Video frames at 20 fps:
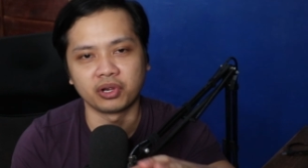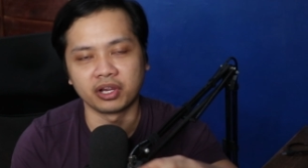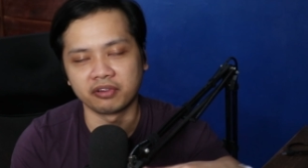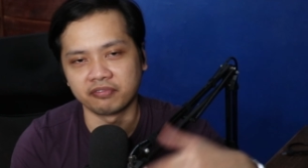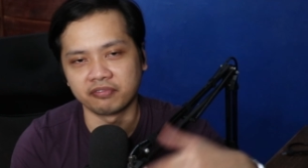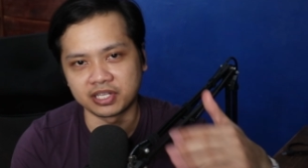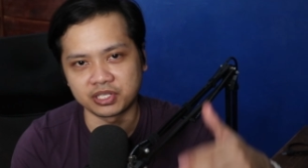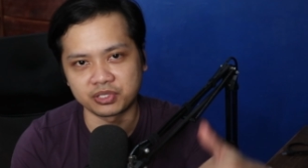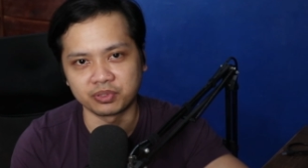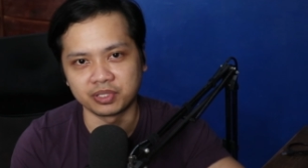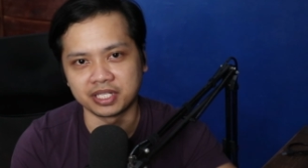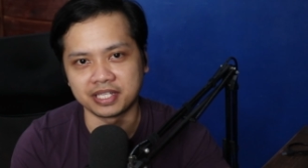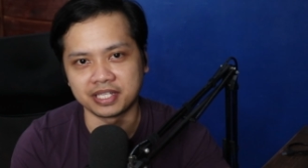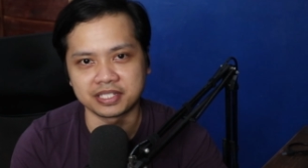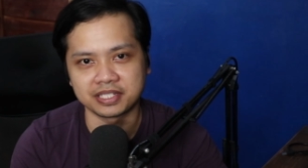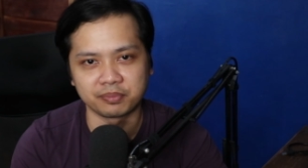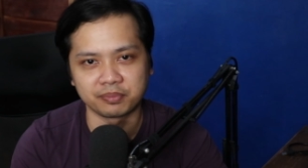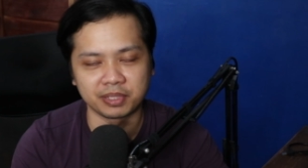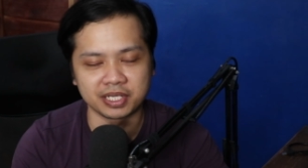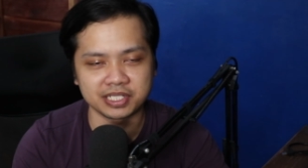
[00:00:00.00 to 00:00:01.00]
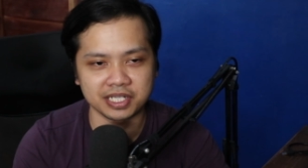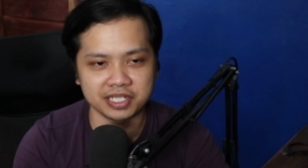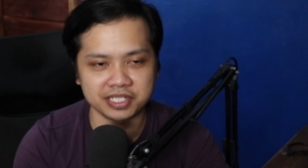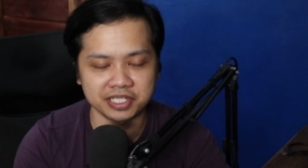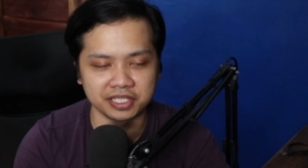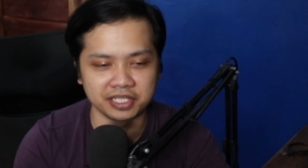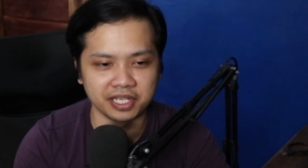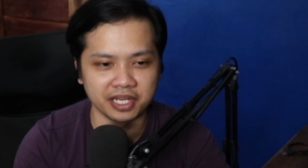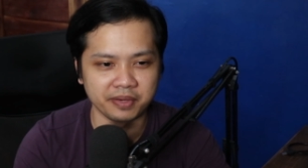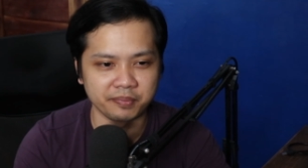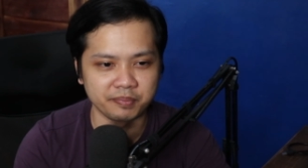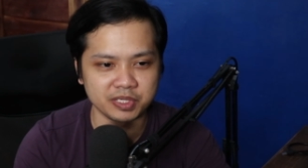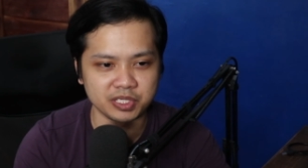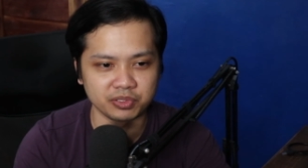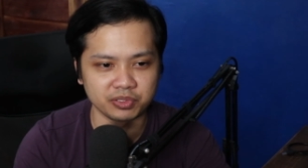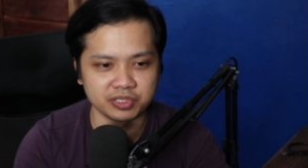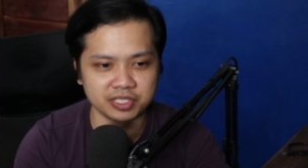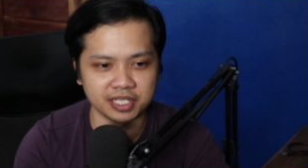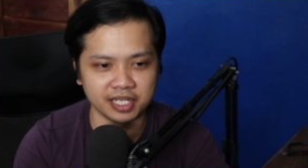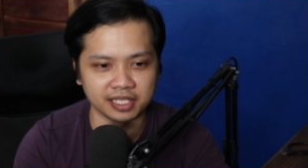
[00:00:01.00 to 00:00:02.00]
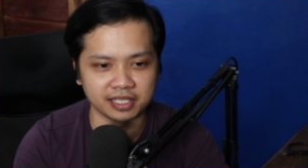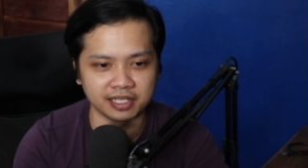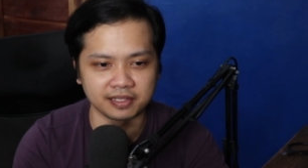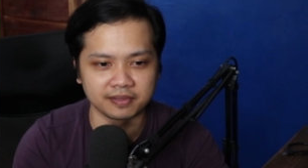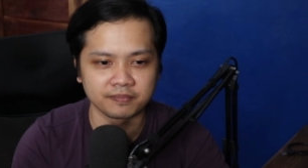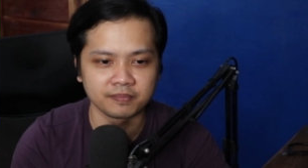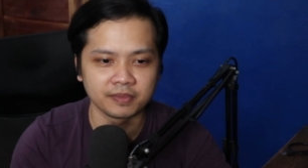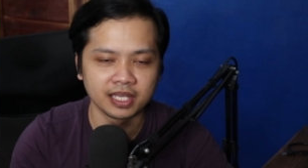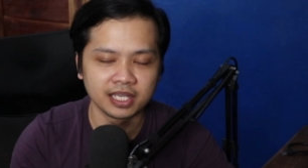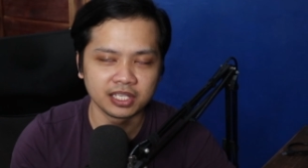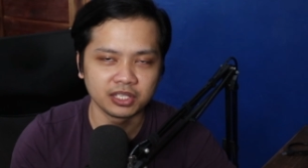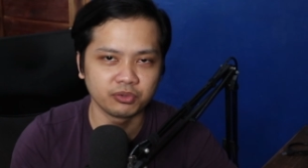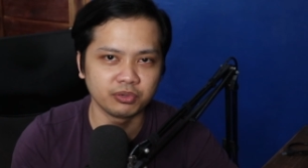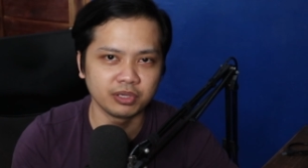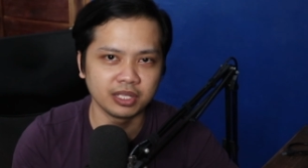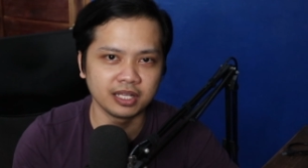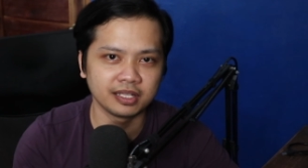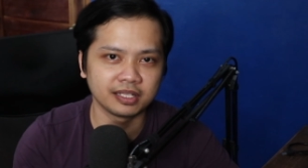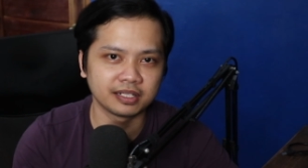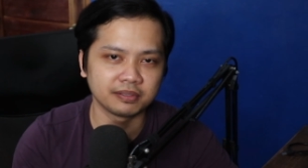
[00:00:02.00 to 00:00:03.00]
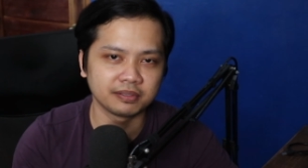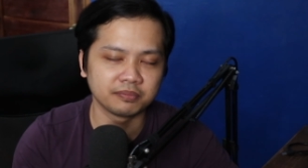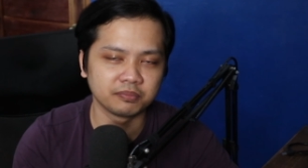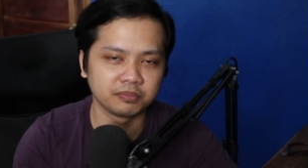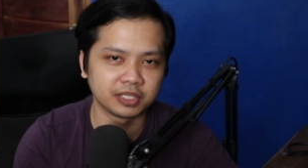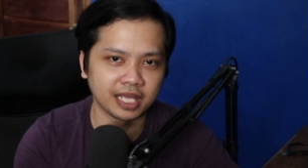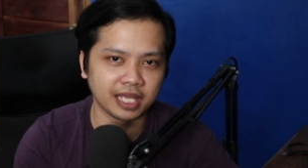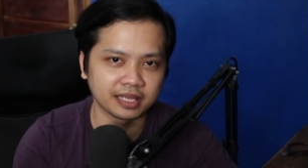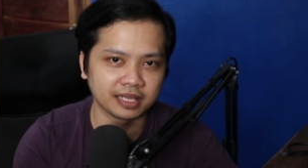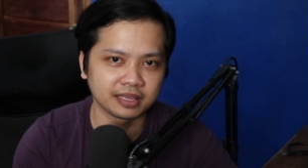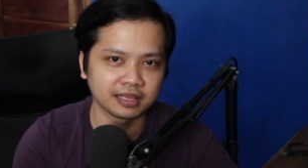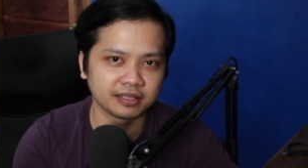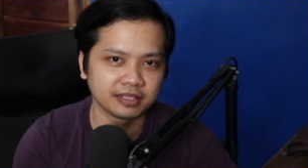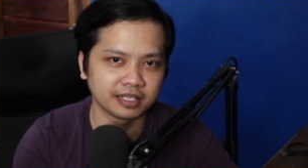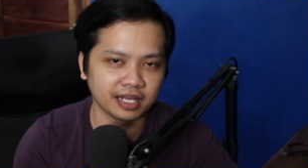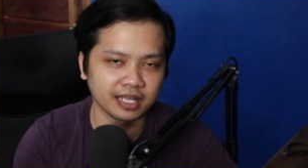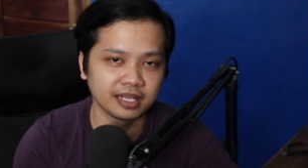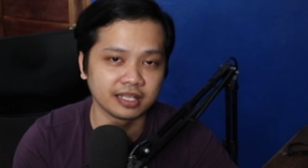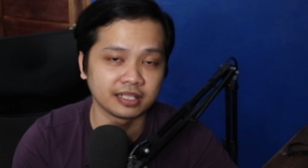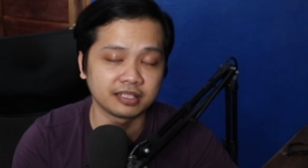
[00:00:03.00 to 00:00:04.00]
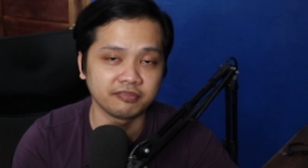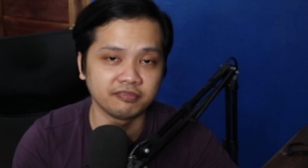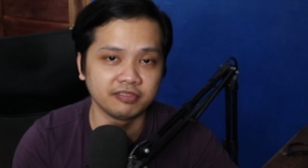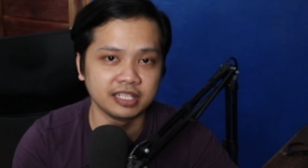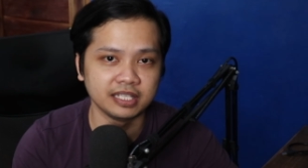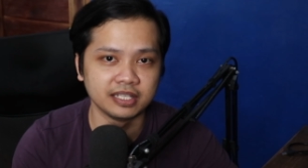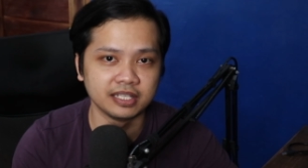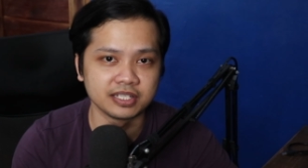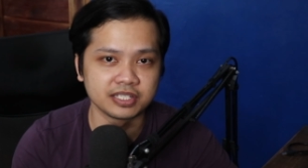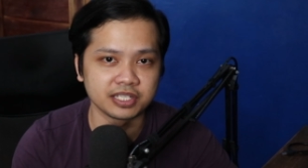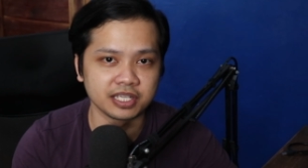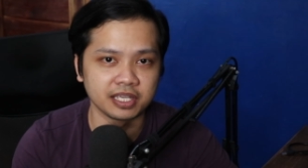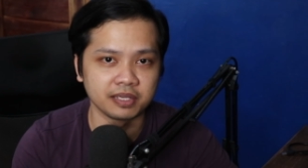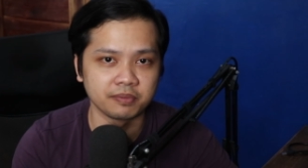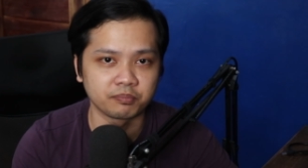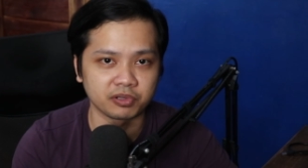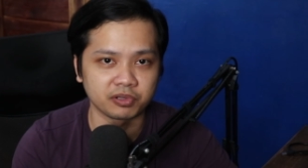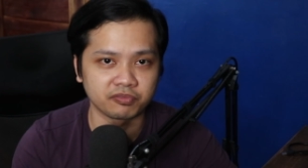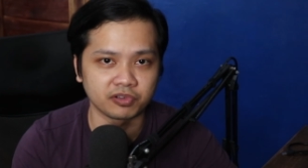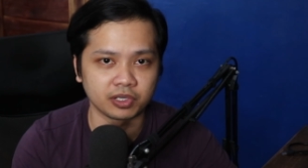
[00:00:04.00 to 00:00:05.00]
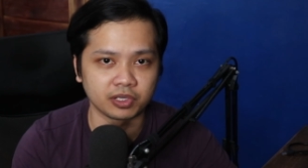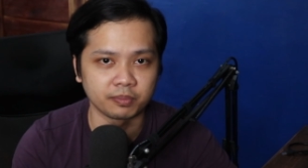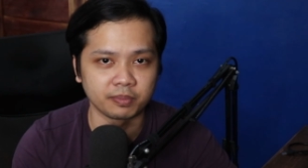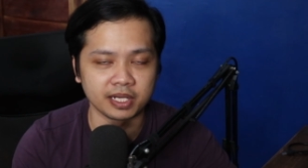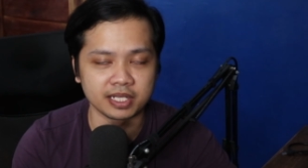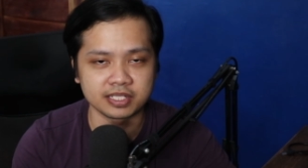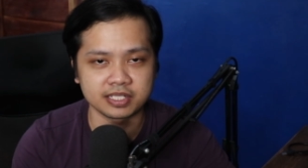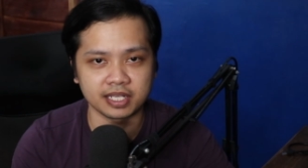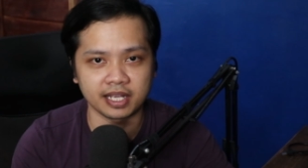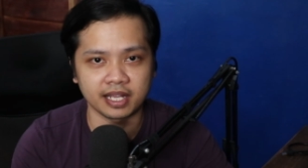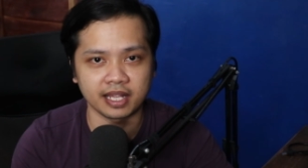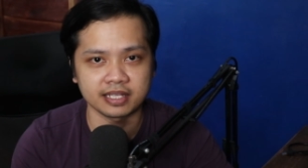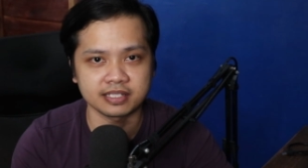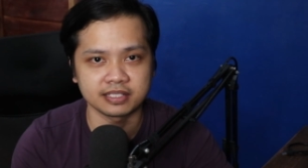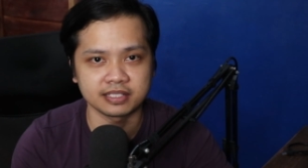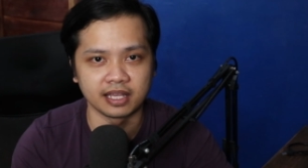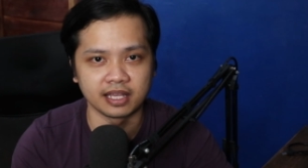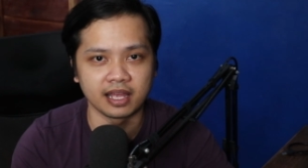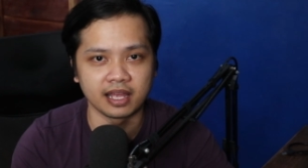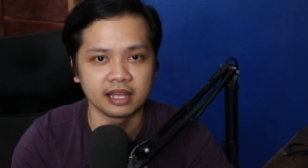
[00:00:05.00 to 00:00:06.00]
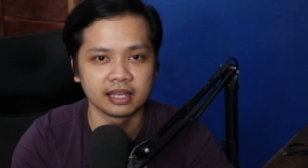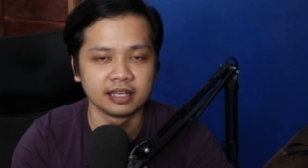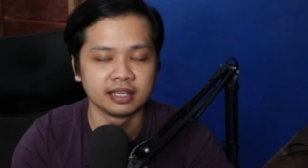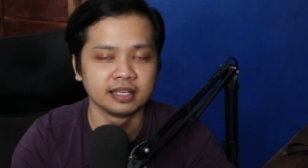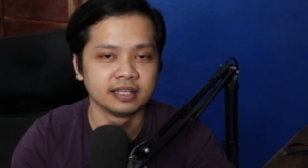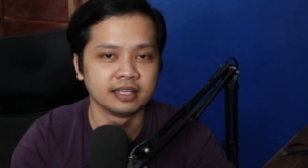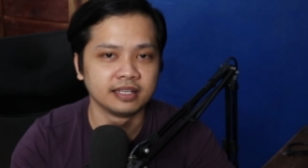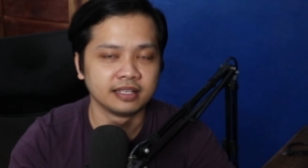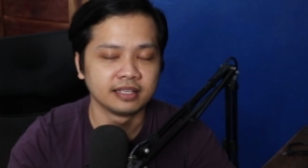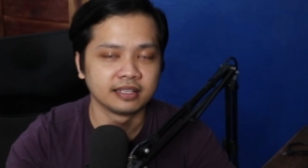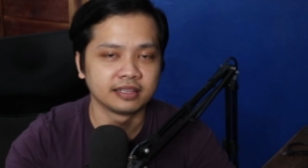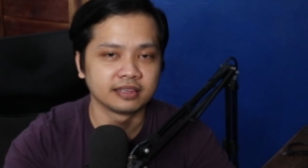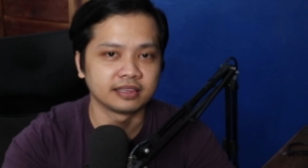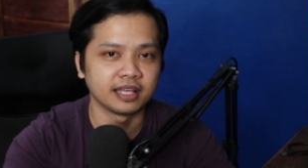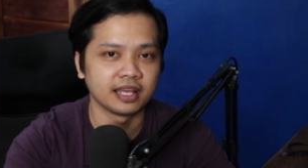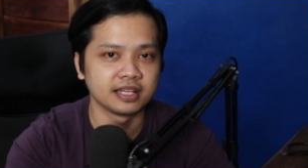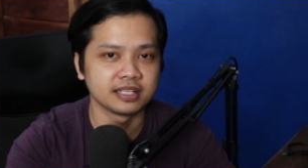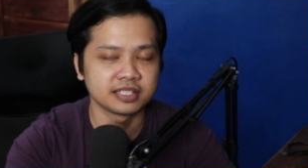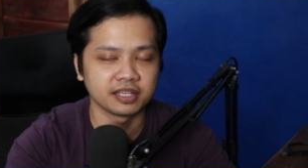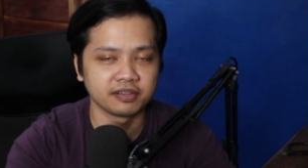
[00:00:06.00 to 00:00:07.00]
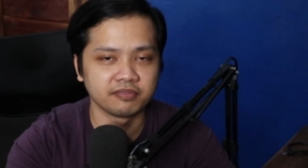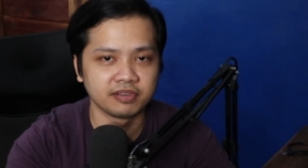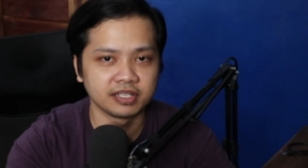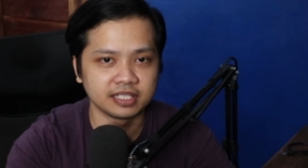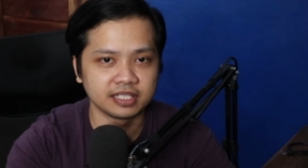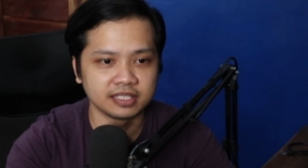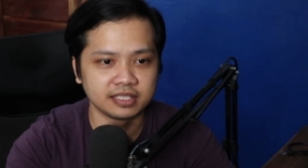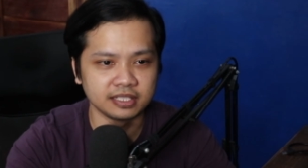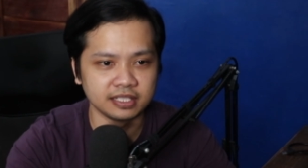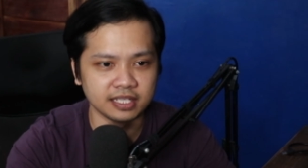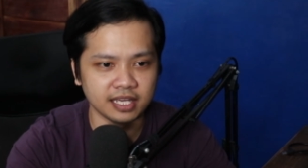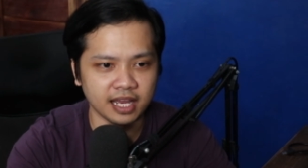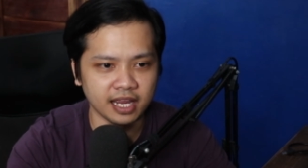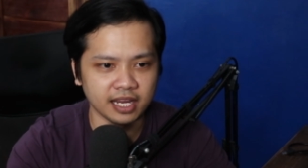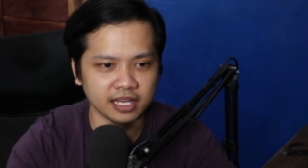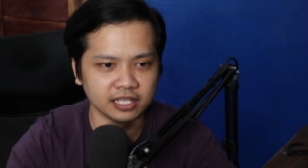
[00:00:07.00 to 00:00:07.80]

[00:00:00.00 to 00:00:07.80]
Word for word: ko eventually sa mga succeeding episodes natin, you will get relatively the same performance as the ten seventy Ti.